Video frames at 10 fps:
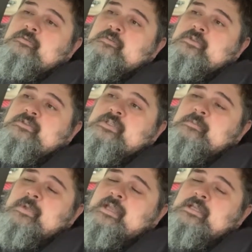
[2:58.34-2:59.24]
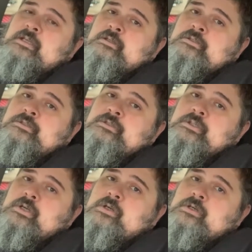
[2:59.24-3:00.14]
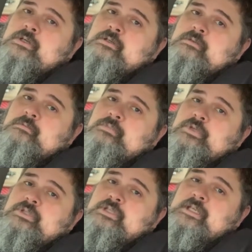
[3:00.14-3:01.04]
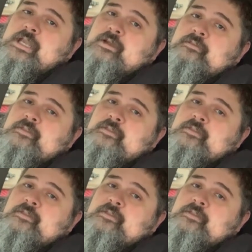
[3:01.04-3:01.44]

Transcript: feels like my ears are pushing out